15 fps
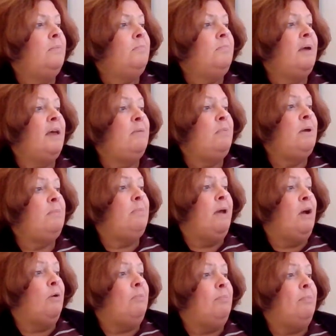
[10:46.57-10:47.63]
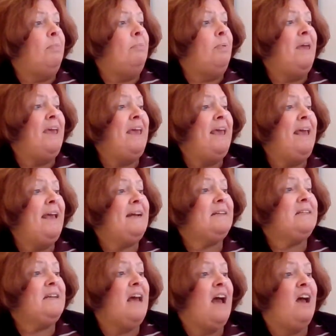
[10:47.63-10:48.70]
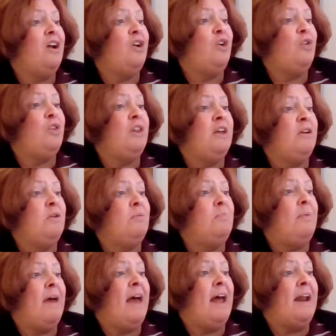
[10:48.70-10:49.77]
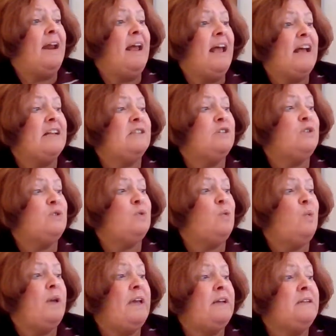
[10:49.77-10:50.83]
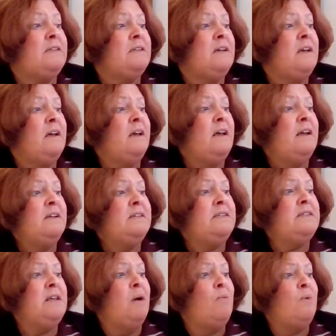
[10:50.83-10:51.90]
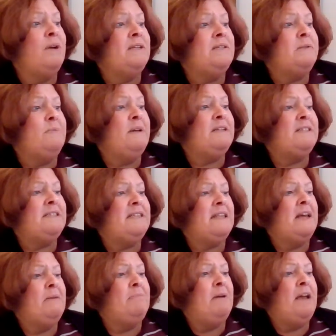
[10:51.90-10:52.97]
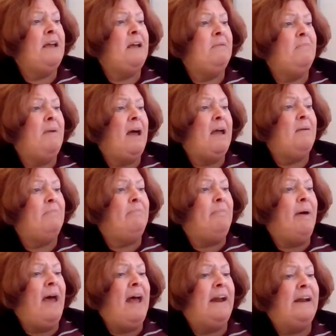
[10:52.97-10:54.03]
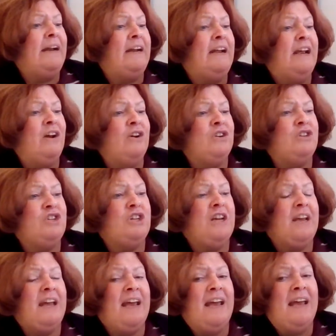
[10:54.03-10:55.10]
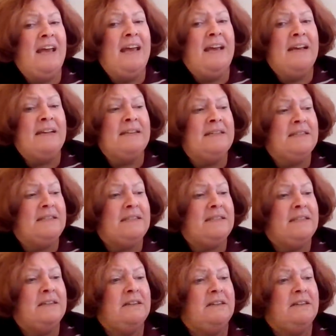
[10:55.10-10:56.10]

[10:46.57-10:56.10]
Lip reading: Baby Bear peeked at her little bed and squeaked, Someone's been sleeping in my bed and here she is!